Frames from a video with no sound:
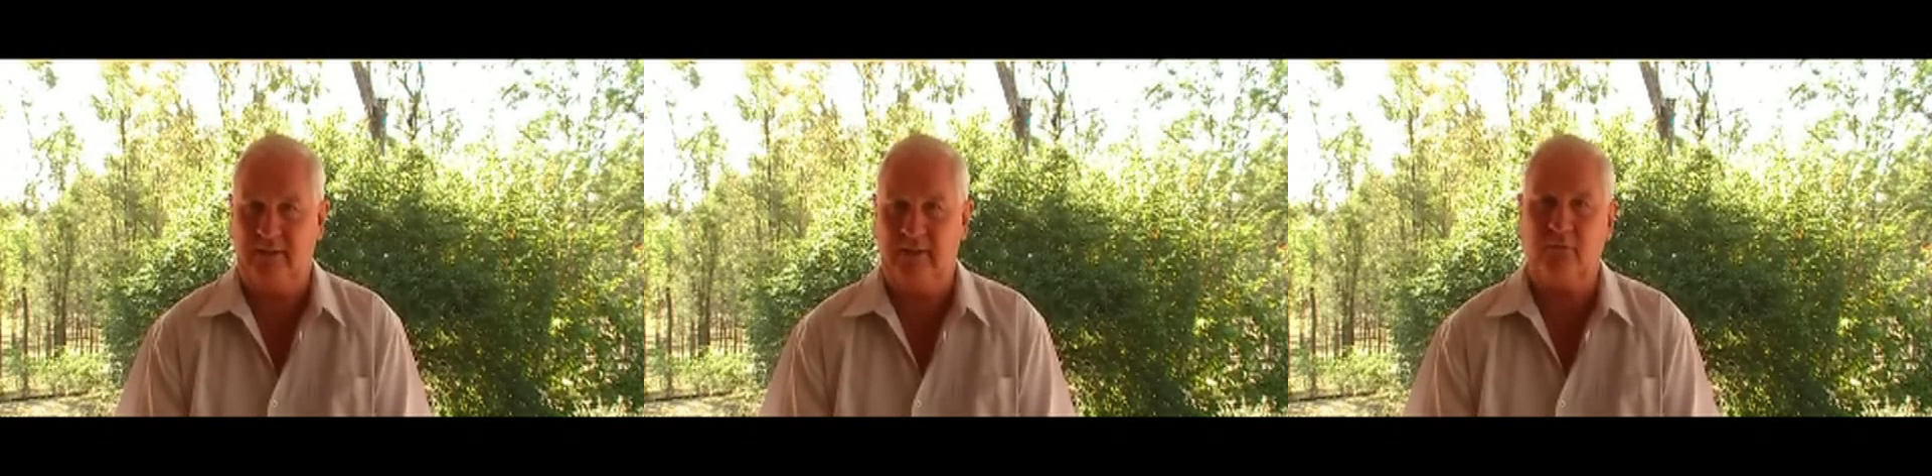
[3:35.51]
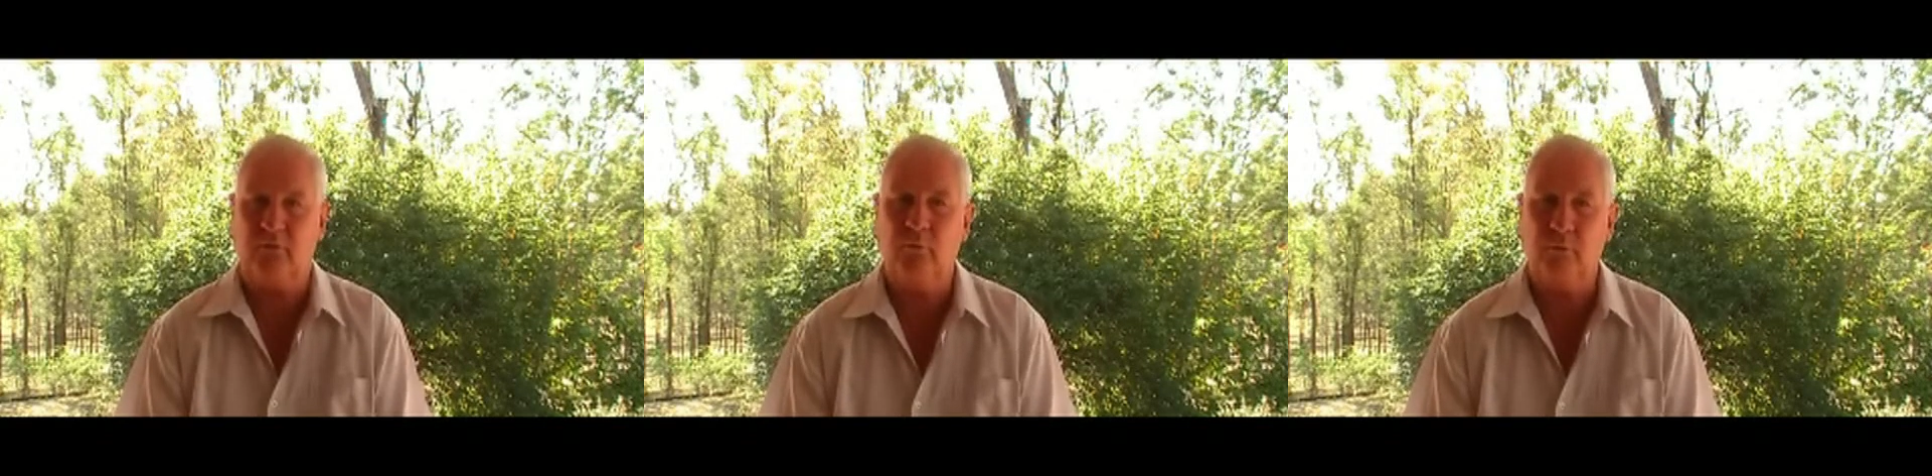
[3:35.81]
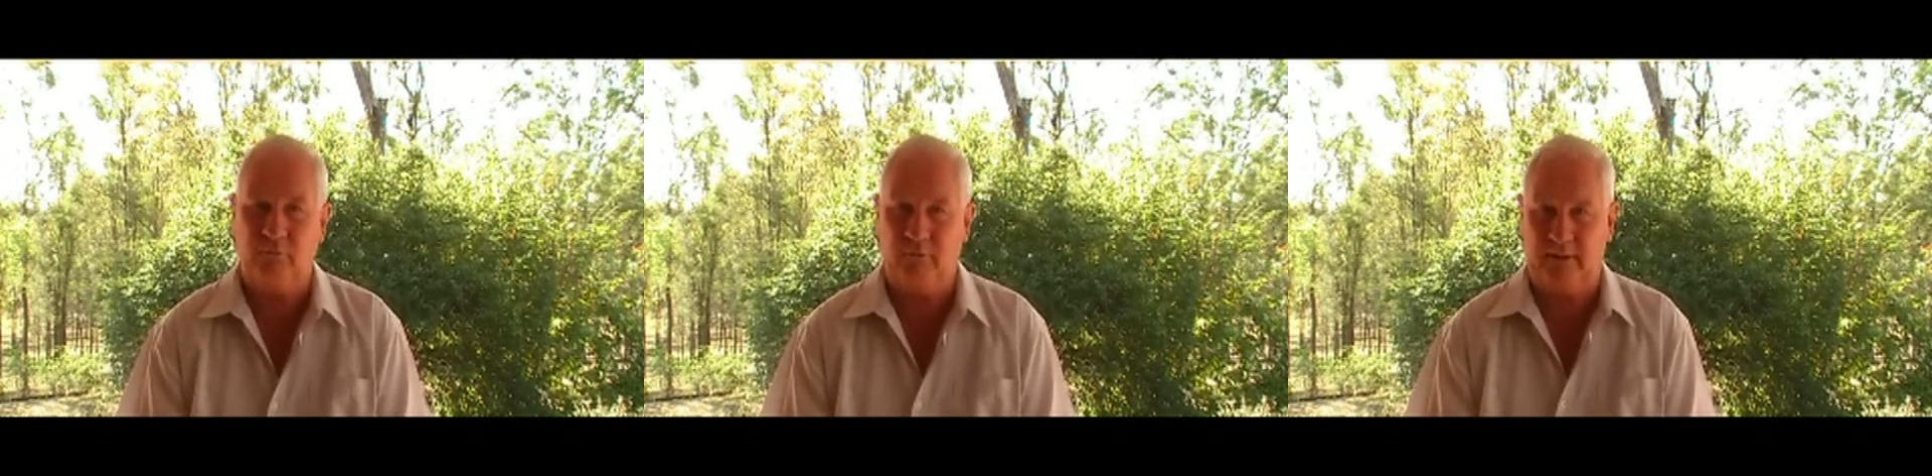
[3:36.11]
and that's all
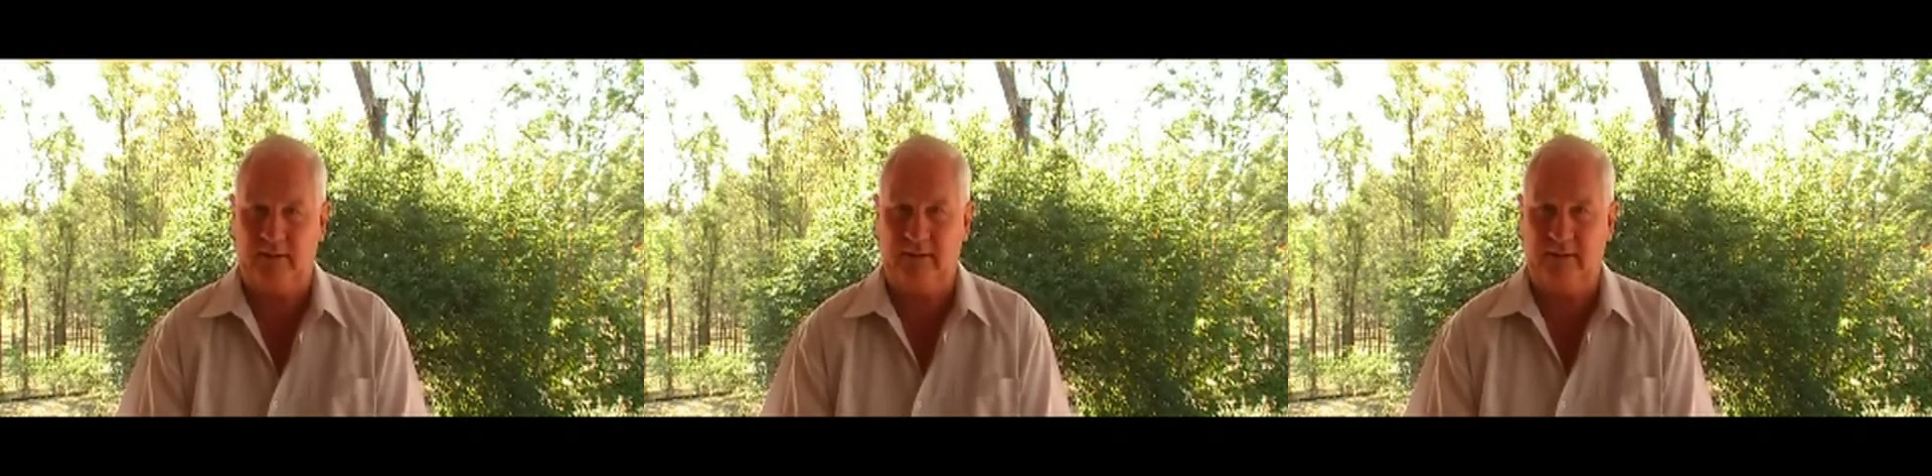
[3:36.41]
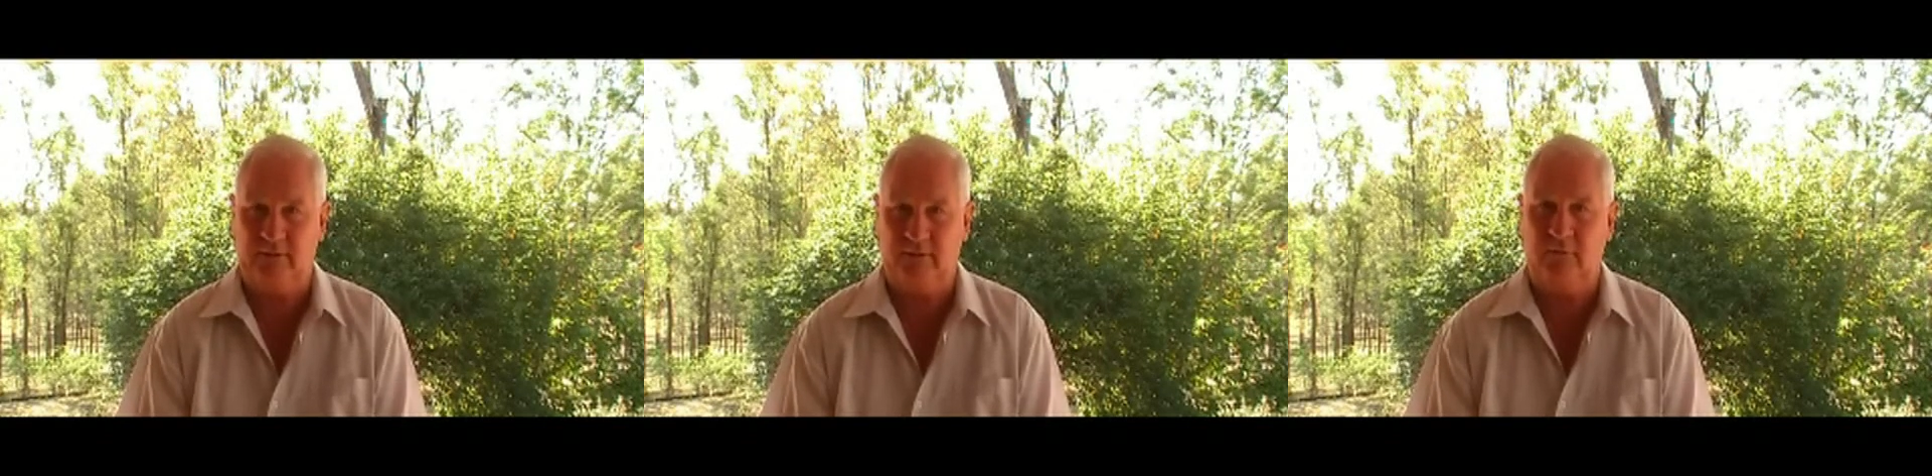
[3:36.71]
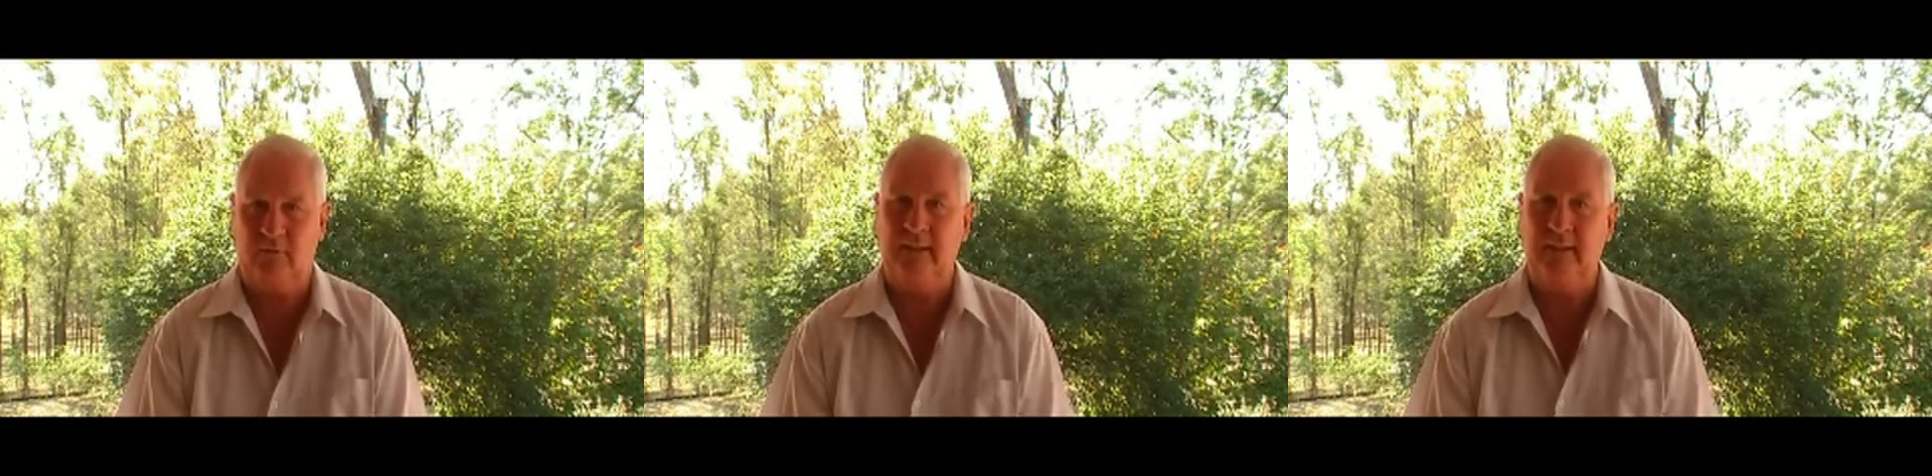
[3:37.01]
we really need to
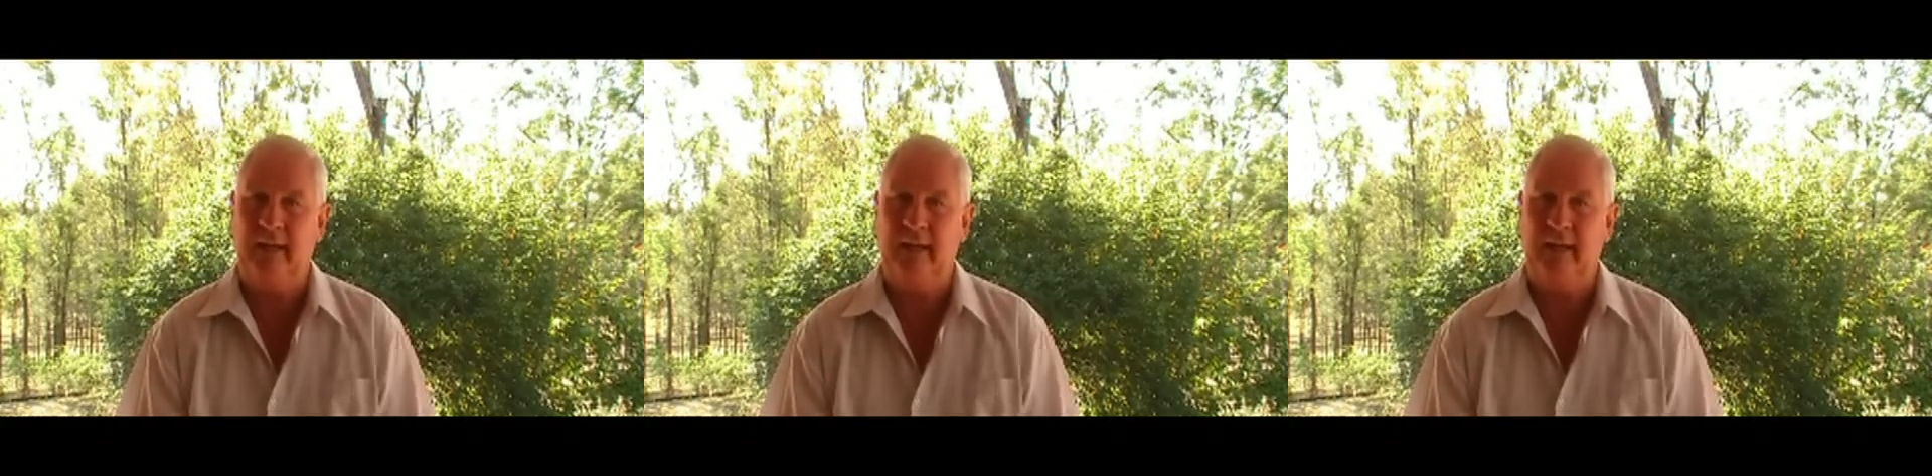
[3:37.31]
do,